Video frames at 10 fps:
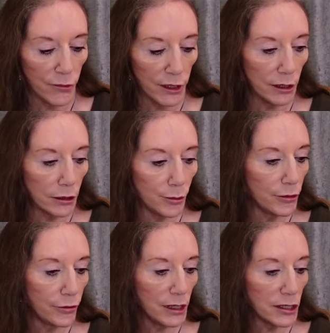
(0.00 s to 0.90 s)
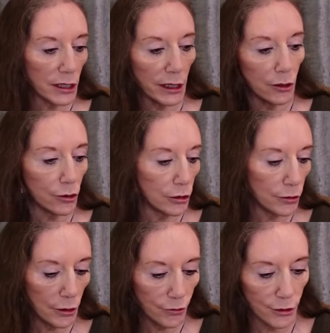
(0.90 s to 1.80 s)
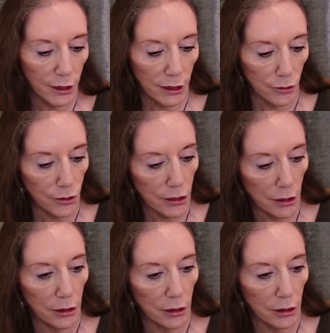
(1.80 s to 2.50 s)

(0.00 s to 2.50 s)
Then I could be frantically looking through everything else